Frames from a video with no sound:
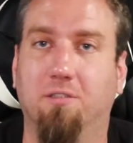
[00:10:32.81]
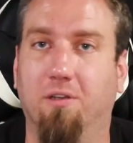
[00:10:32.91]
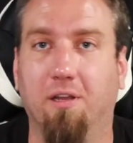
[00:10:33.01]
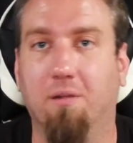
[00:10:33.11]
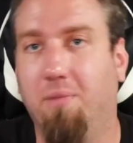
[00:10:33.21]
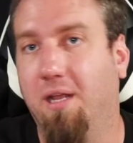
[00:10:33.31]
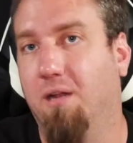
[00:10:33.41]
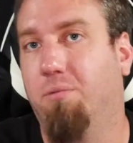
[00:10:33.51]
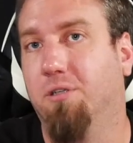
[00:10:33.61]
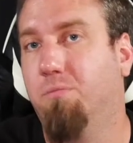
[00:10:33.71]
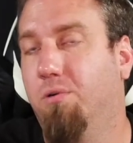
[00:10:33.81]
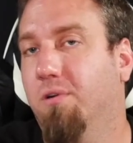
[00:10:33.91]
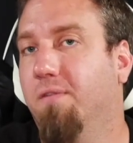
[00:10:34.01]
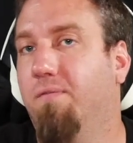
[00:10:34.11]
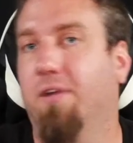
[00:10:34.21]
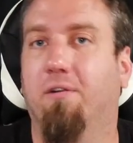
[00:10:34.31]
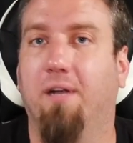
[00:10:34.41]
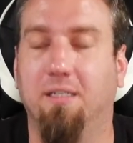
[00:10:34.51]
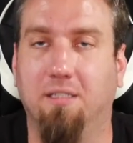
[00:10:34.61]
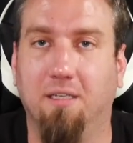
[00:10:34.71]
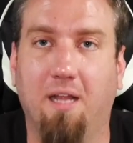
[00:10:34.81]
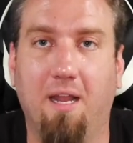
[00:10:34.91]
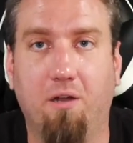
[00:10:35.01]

so you can be in a push-pull configuration and